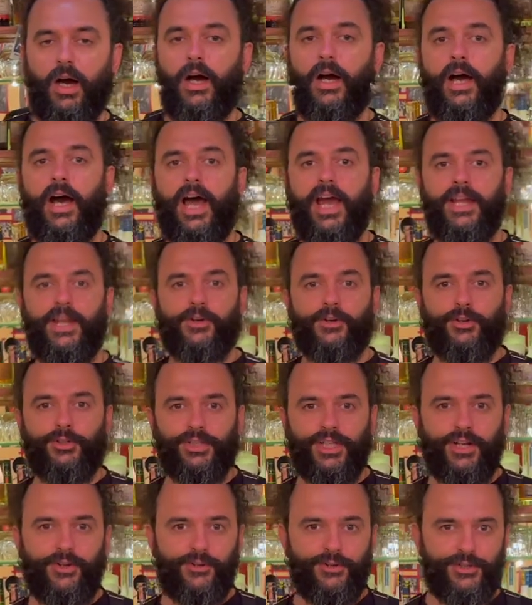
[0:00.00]
Hi, le
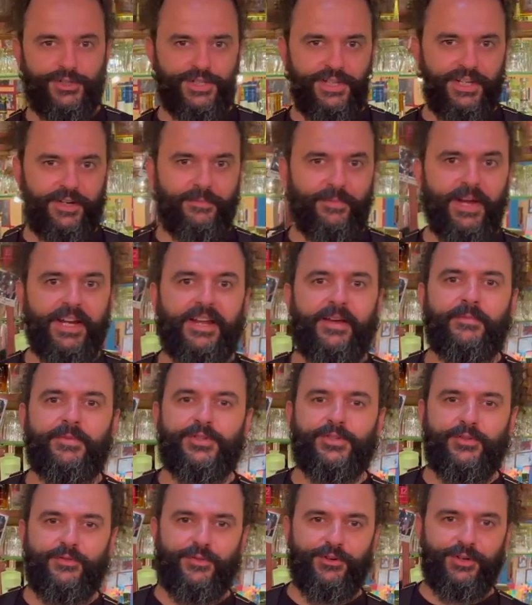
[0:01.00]
cocktail connoisseur. My name
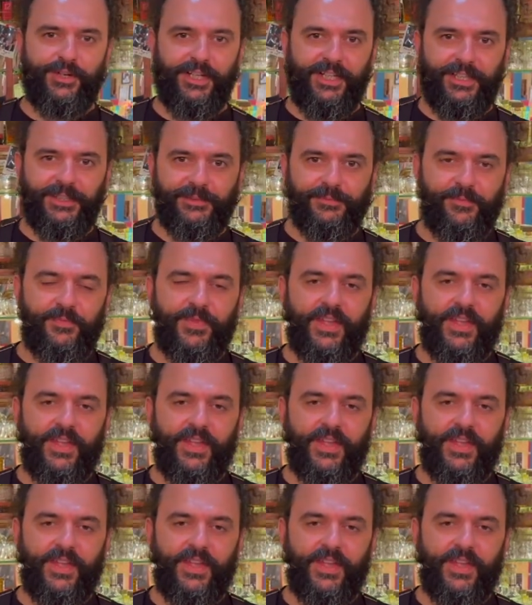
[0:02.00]
is Sofokli.